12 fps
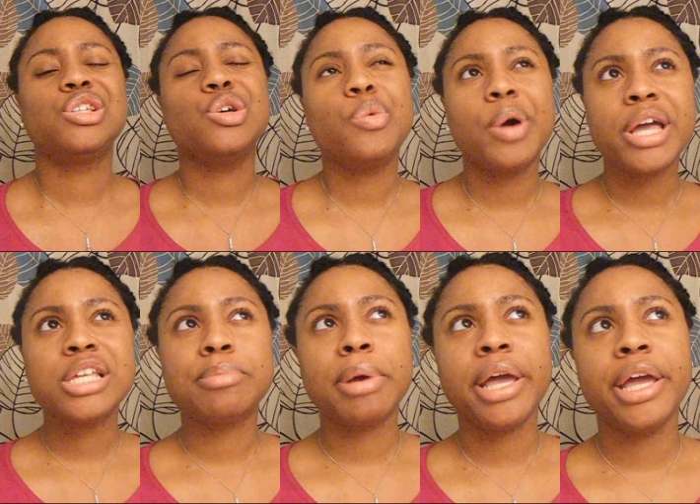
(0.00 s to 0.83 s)
two
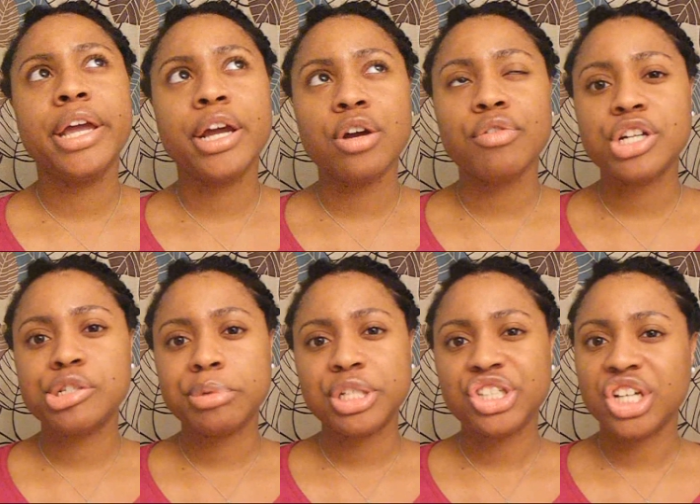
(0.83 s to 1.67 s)
ways my hair
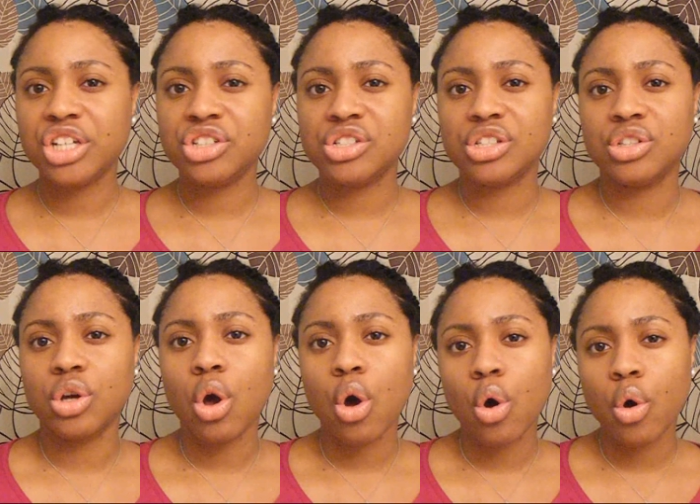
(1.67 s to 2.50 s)
regimen changes in
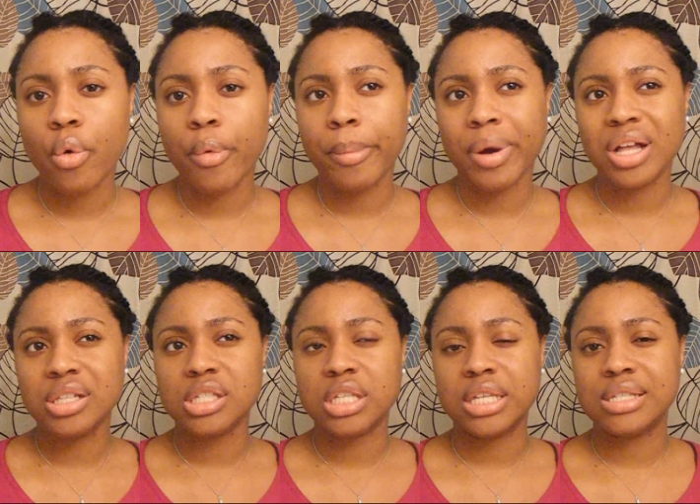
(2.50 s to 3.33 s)
the cold
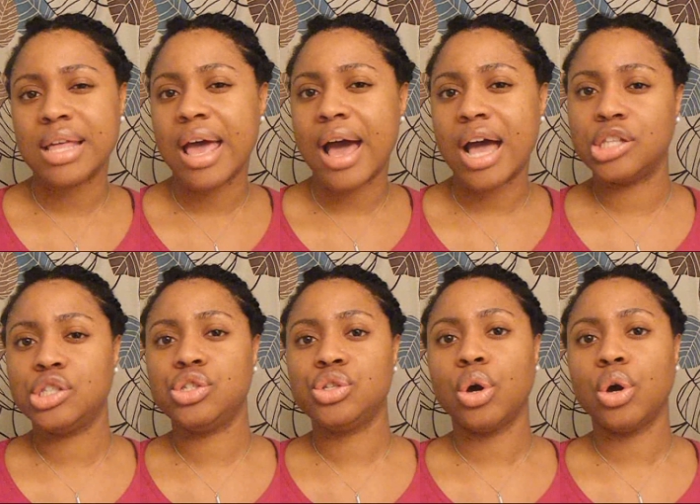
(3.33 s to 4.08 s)
months is that I